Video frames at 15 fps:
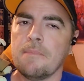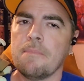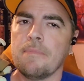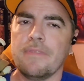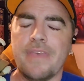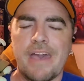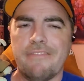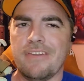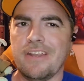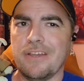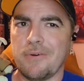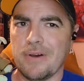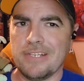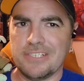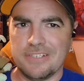If you have any
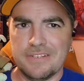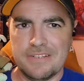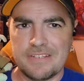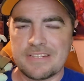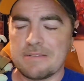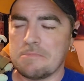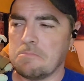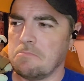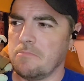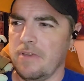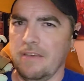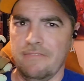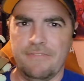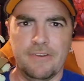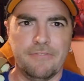questions,
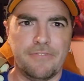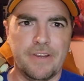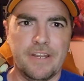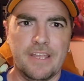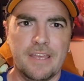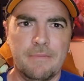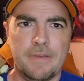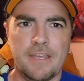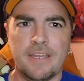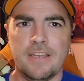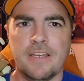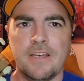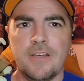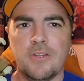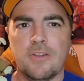feel free to hit
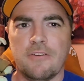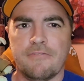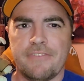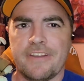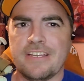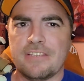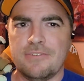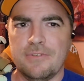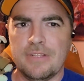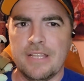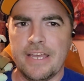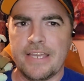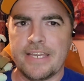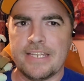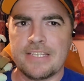me. Don't forget to
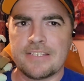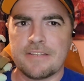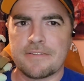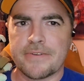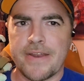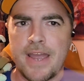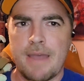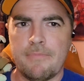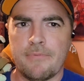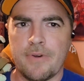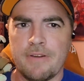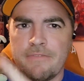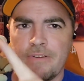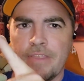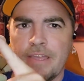like and subscribe
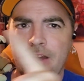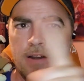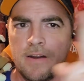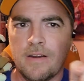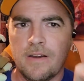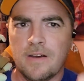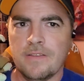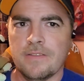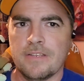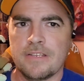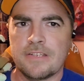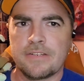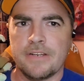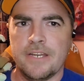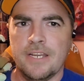wherever they are on the
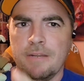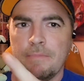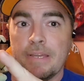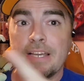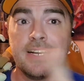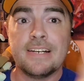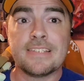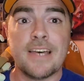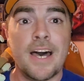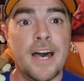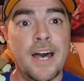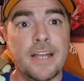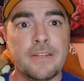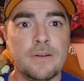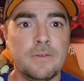screen, because
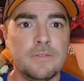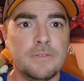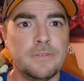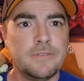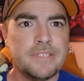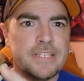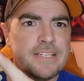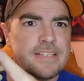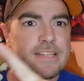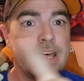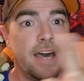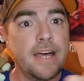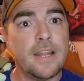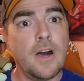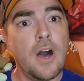I don't do this
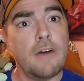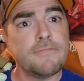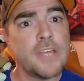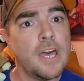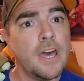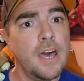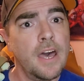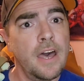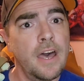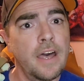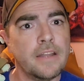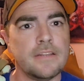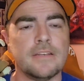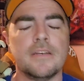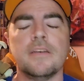that
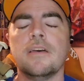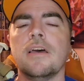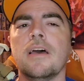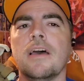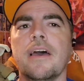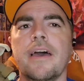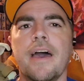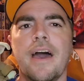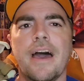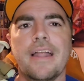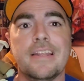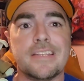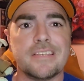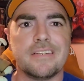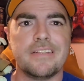often.
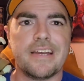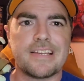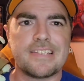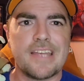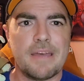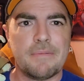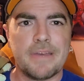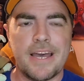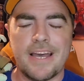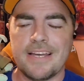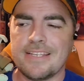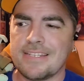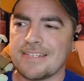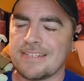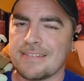And until next time,
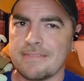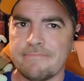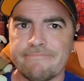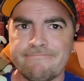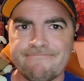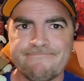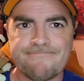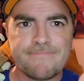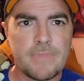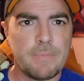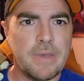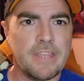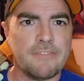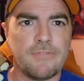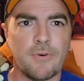guys,
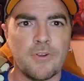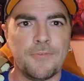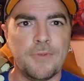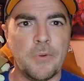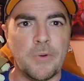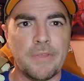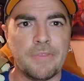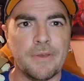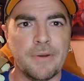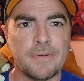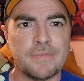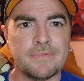may the Force be with you.